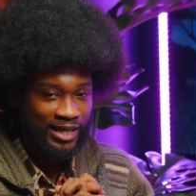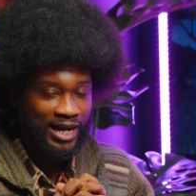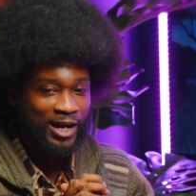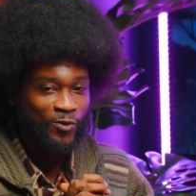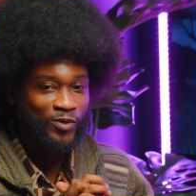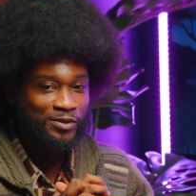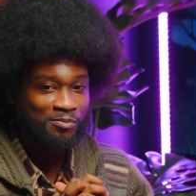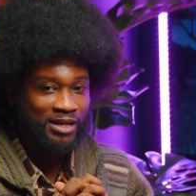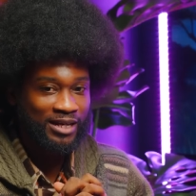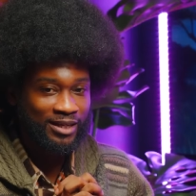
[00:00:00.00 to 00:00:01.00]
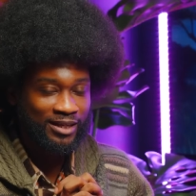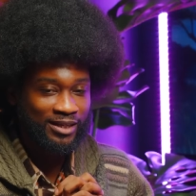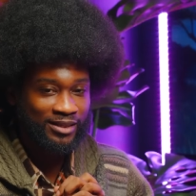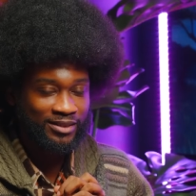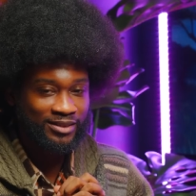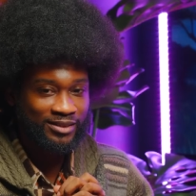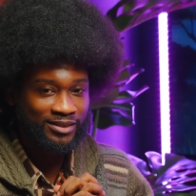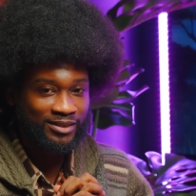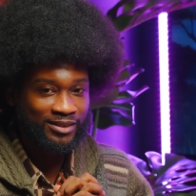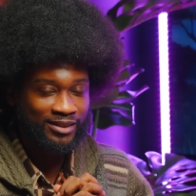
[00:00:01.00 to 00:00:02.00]
I would make it
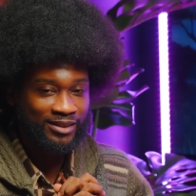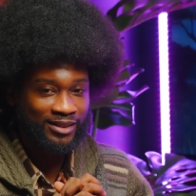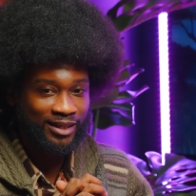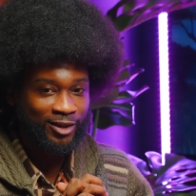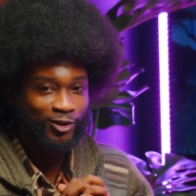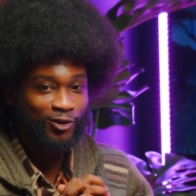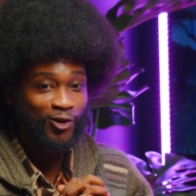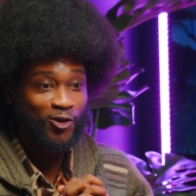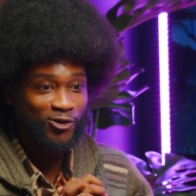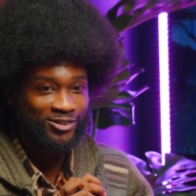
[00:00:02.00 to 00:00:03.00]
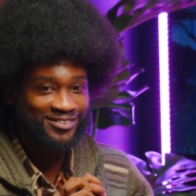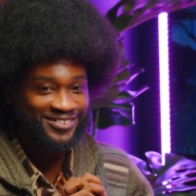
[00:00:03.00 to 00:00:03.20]
a law.